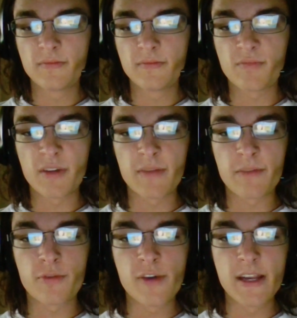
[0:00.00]
But my
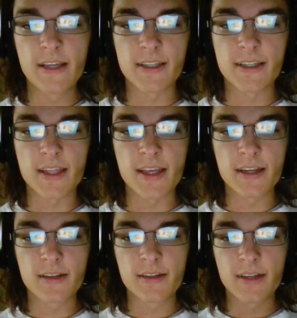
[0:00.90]
point is that
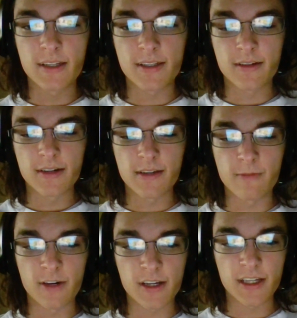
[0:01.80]
it started
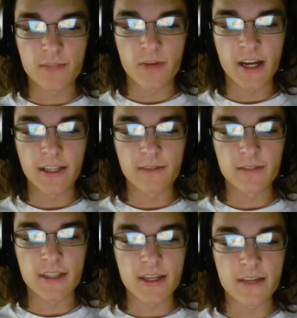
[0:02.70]
while Gus Bradley
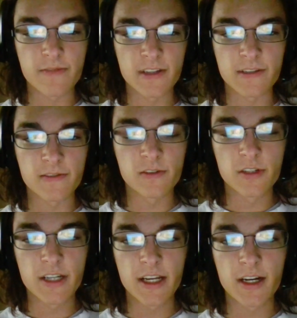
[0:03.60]
was the defensive
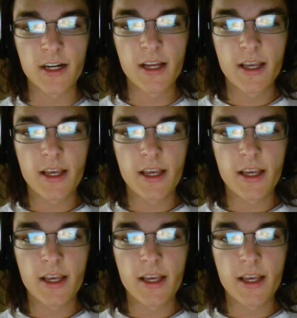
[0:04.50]
coordinator,